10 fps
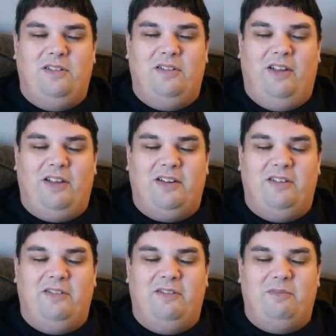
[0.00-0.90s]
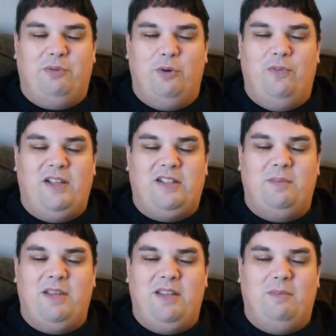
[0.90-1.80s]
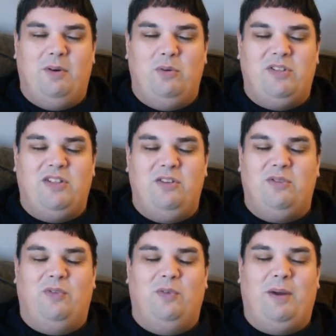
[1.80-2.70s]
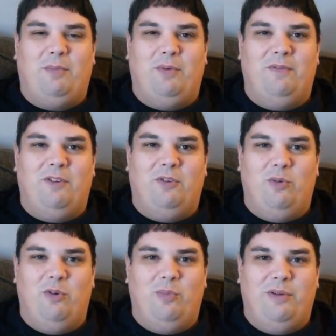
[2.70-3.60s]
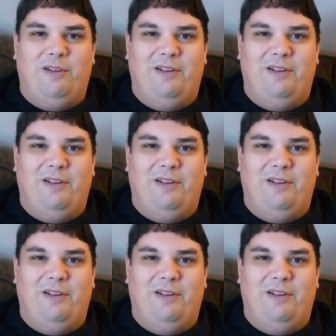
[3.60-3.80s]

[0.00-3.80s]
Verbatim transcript: like proving to be the most useful member of the group.